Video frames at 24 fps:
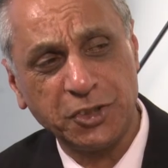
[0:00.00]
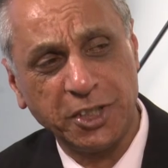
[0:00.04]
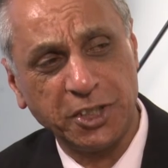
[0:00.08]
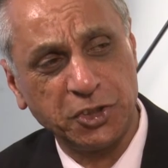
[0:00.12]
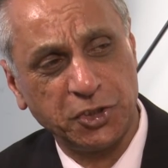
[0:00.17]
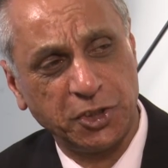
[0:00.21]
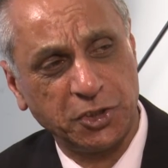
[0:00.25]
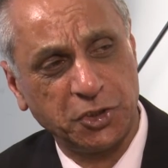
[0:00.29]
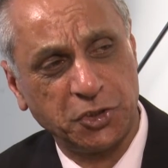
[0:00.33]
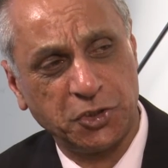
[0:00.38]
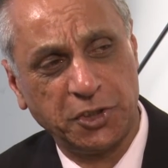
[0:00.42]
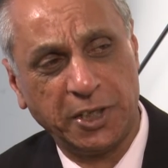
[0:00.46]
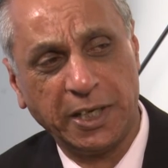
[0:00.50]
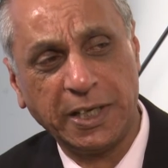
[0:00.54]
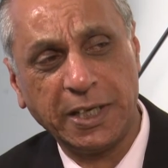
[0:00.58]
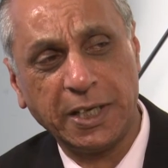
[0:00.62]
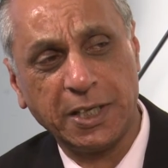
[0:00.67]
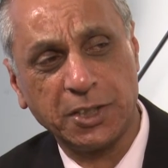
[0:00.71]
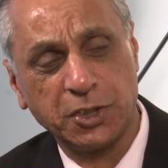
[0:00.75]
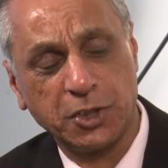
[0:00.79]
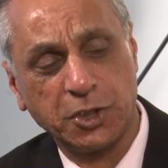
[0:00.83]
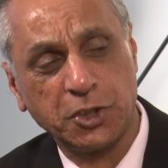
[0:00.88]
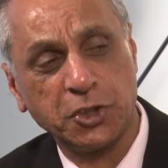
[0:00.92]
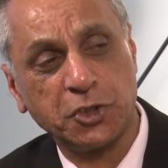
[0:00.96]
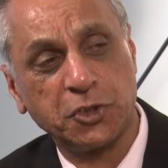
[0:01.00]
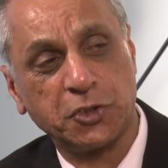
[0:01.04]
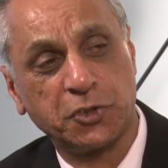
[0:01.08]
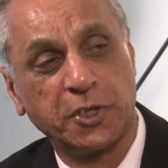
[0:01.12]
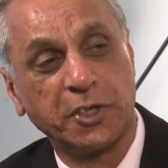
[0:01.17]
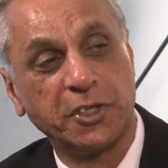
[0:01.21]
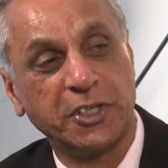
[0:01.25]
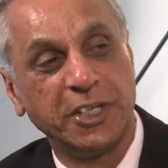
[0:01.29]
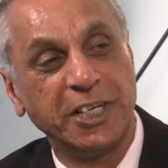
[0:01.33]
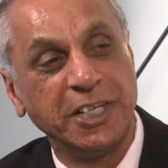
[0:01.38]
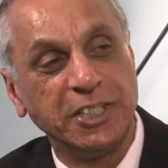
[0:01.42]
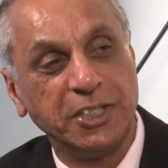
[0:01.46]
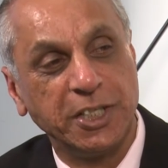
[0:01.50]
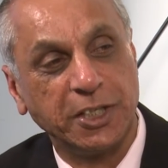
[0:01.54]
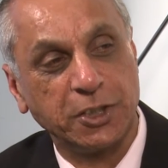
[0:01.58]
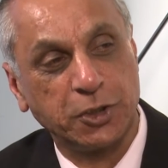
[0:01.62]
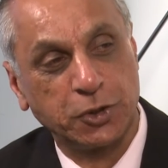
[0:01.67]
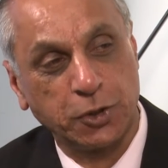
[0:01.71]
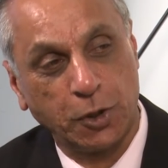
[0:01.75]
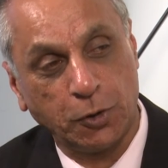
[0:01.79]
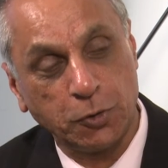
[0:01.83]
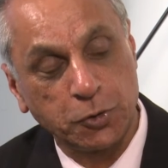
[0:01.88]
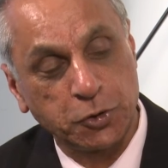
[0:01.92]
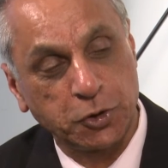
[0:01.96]
there such thing as strategic
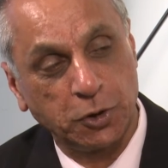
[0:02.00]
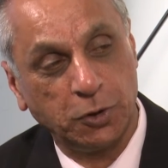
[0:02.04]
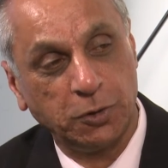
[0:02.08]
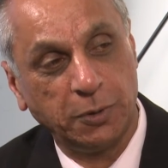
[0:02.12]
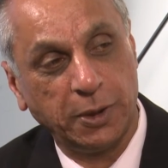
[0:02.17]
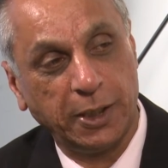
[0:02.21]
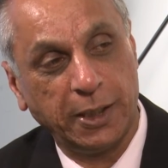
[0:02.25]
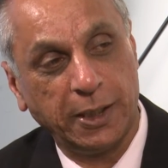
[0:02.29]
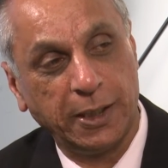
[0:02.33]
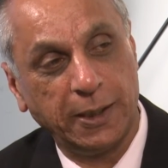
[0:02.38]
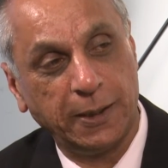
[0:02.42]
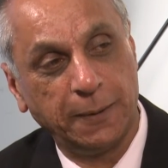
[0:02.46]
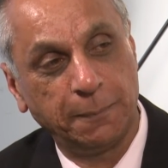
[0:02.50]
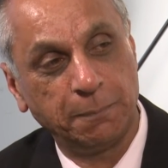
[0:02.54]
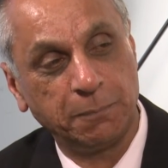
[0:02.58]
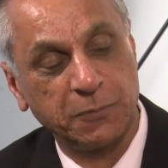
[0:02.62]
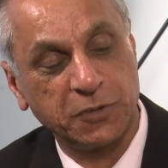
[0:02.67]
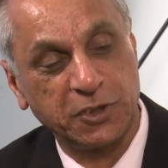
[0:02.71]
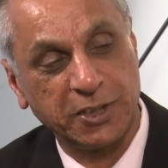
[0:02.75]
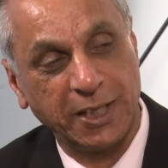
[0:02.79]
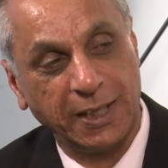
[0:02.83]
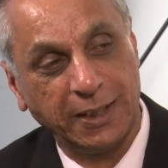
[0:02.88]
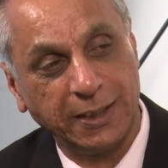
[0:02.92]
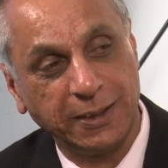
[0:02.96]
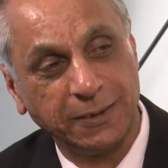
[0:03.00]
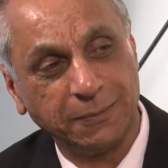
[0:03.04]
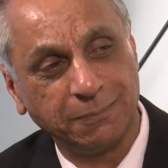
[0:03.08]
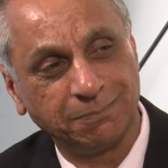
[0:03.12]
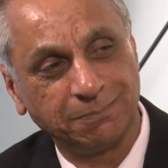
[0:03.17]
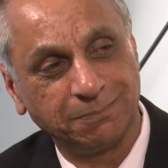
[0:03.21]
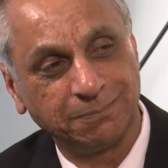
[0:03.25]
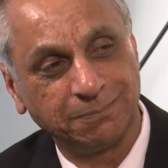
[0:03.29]
social um, selling?